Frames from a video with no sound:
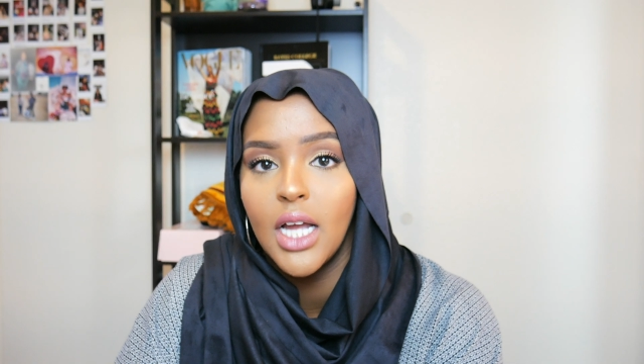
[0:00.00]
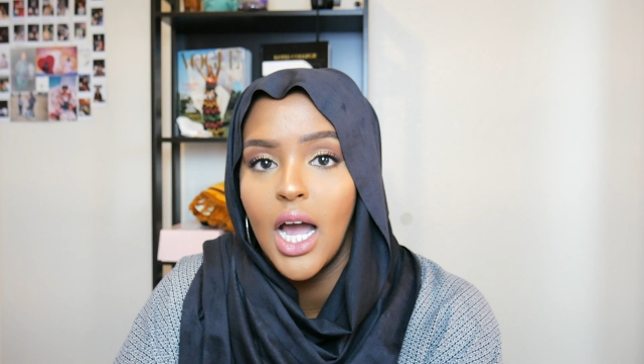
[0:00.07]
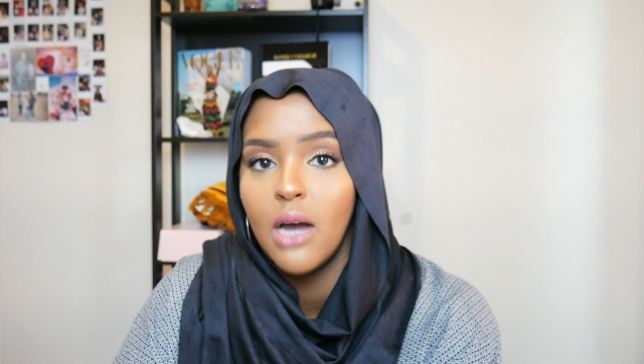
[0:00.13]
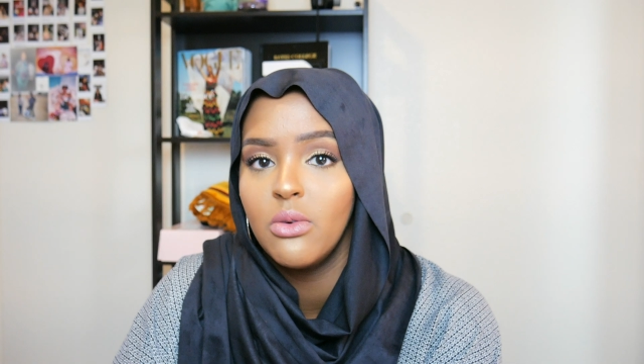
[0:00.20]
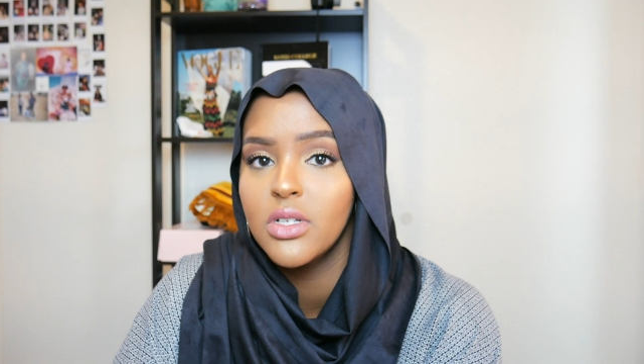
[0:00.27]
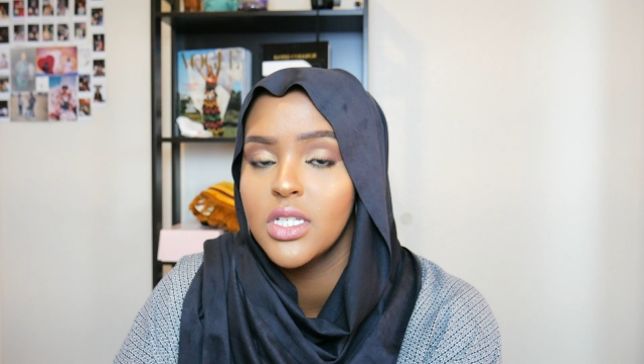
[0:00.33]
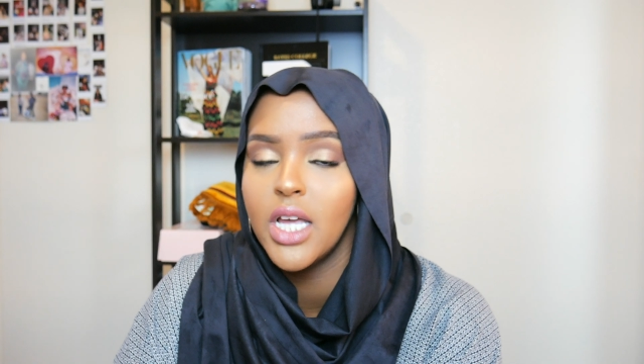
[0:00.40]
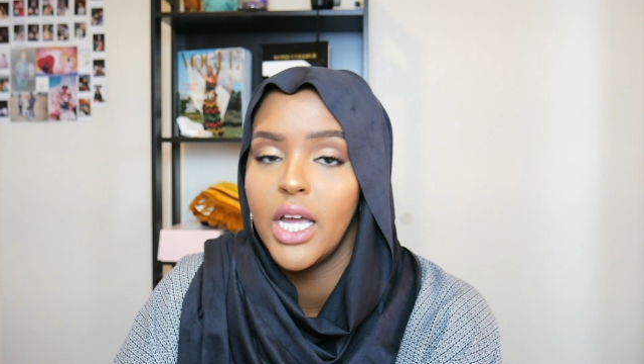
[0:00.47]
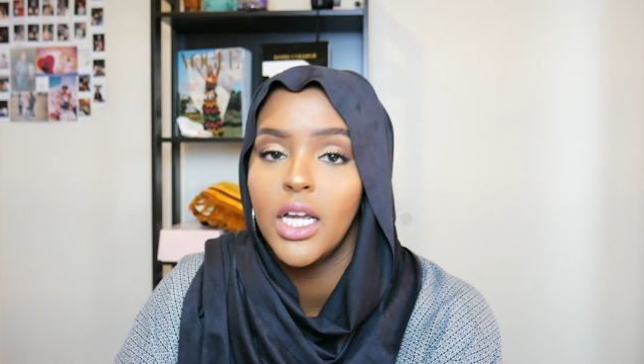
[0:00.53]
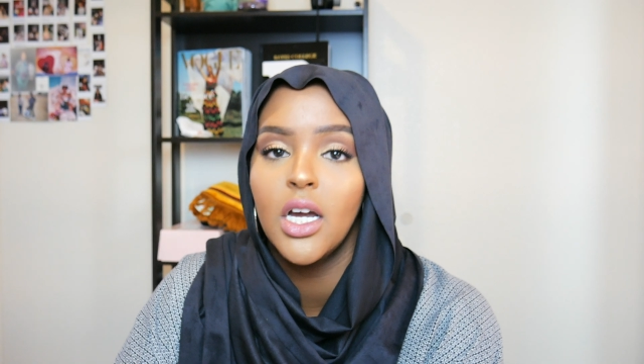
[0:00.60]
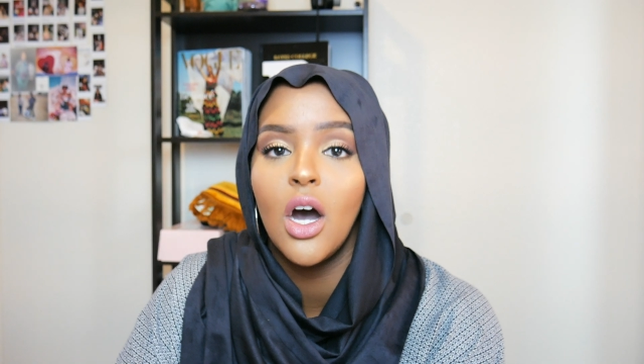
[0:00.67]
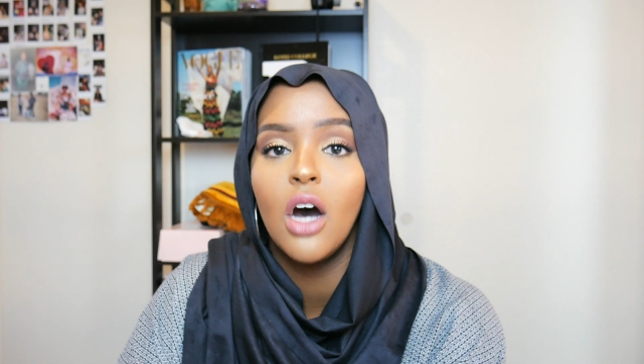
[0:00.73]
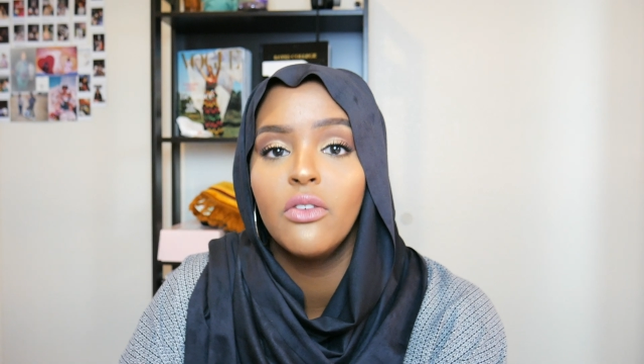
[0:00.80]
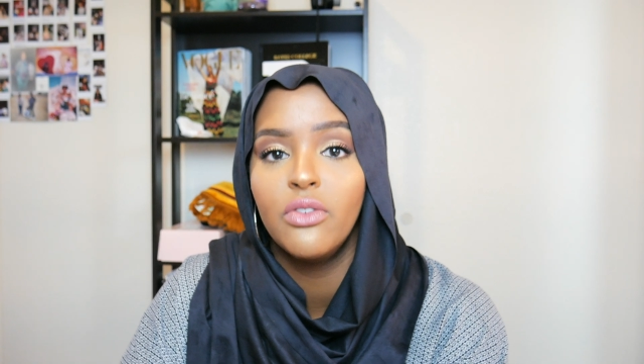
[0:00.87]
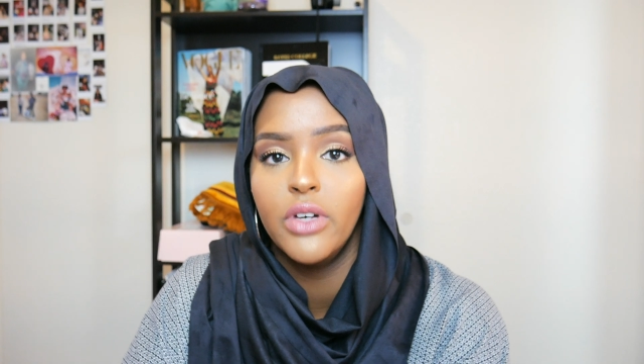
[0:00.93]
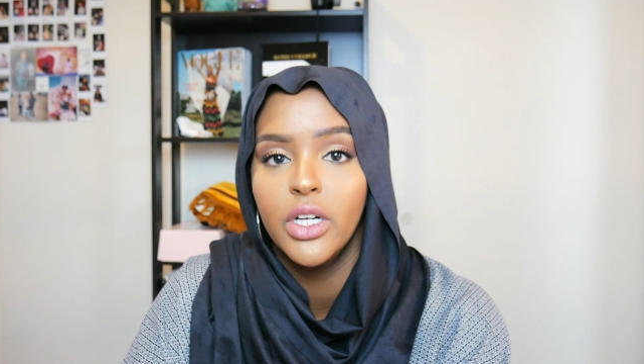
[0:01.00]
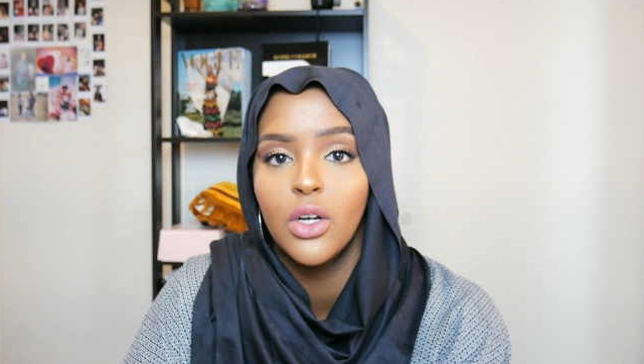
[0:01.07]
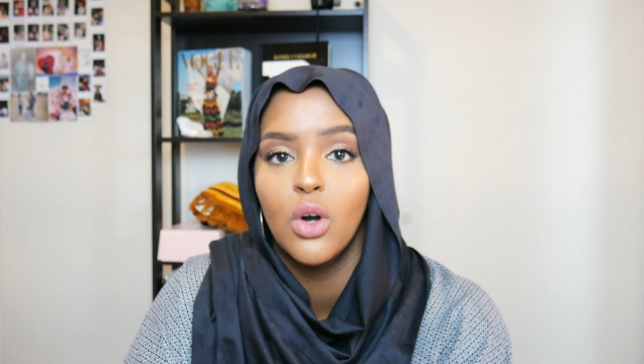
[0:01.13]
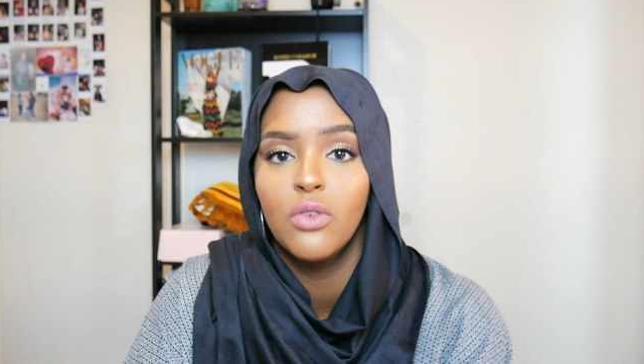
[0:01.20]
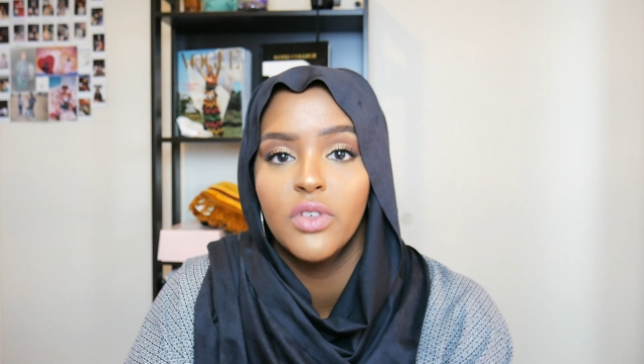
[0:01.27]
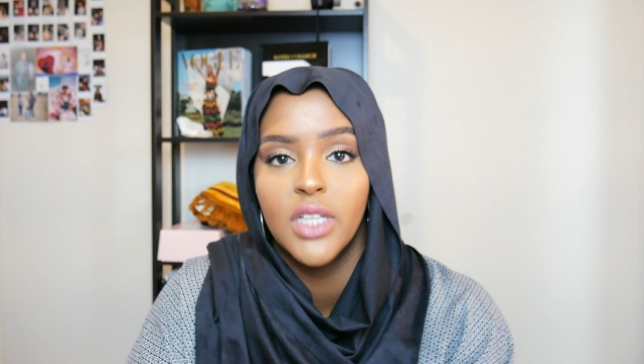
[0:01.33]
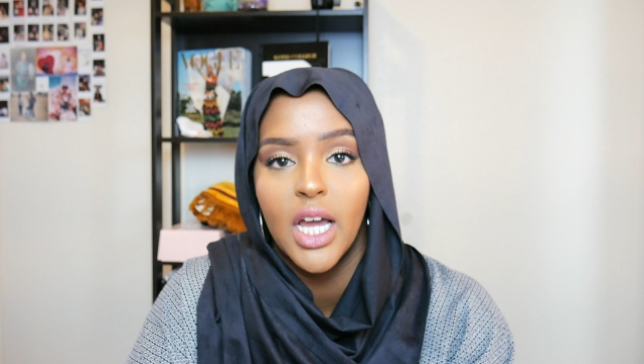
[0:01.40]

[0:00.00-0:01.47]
I was like hovering over